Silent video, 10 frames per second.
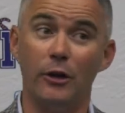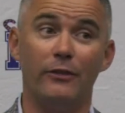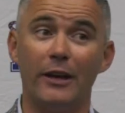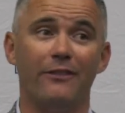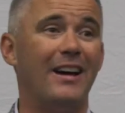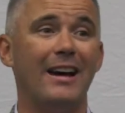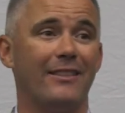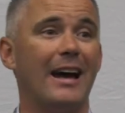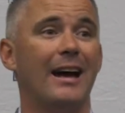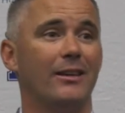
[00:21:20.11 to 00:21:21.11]
you have to have
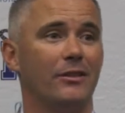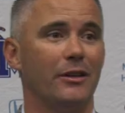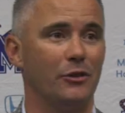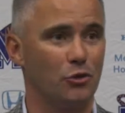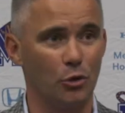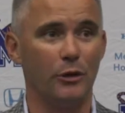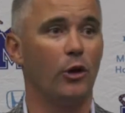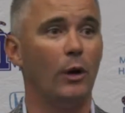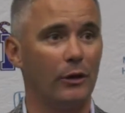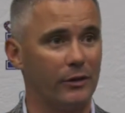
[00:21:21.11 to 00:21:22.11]
five guys that truly
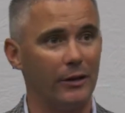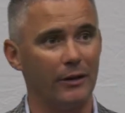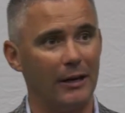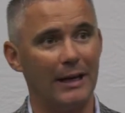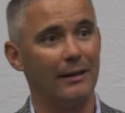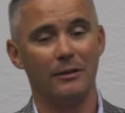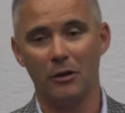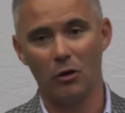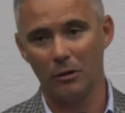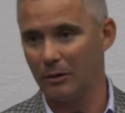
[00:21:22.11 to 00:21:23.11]
go out there and
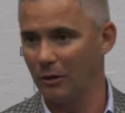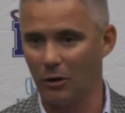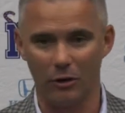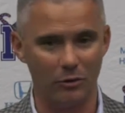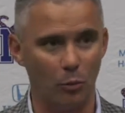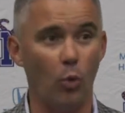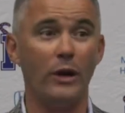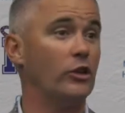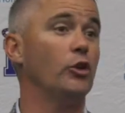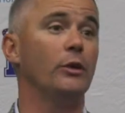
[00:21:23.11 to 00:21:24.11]
are
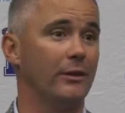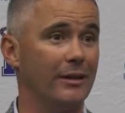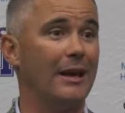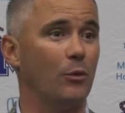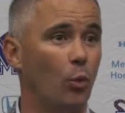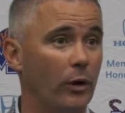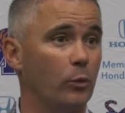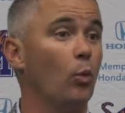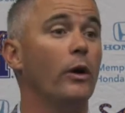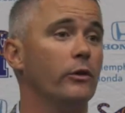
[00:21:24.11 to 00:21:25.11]
one unit and
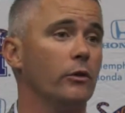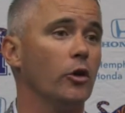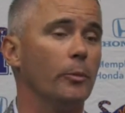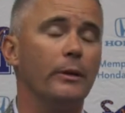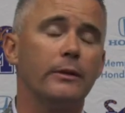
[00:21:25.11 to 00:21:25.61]
one group.